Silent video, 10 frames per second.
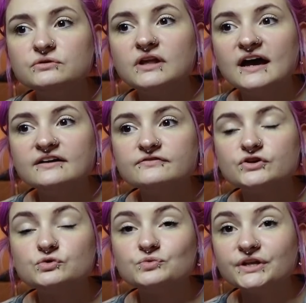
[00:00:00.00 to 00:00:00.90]
life
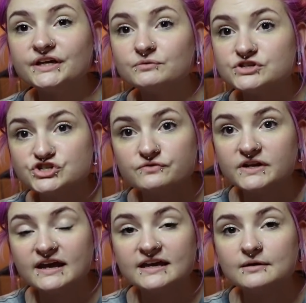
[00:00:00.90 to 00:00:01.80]
could really
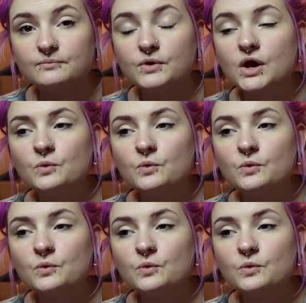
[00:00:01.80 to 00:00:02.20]
rejuvenate him